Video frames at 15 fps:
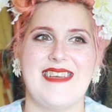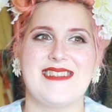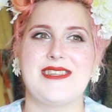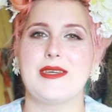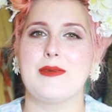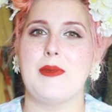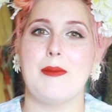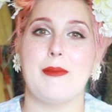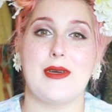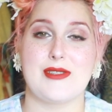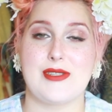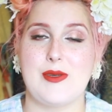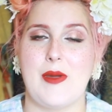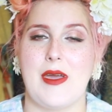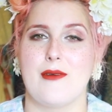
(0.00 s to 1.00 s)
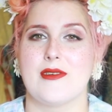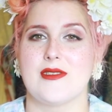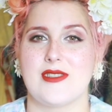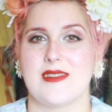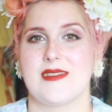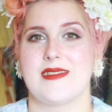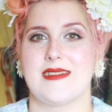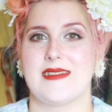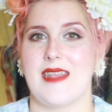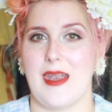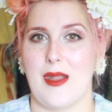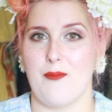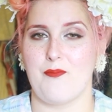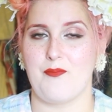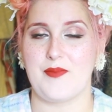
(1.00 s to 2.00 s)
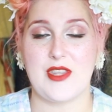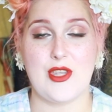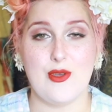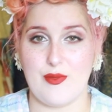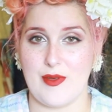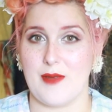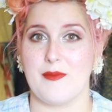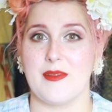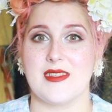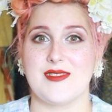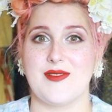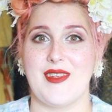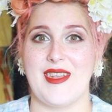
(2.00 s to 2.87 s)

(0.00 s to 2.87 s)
It took me about two hours just to set up to film this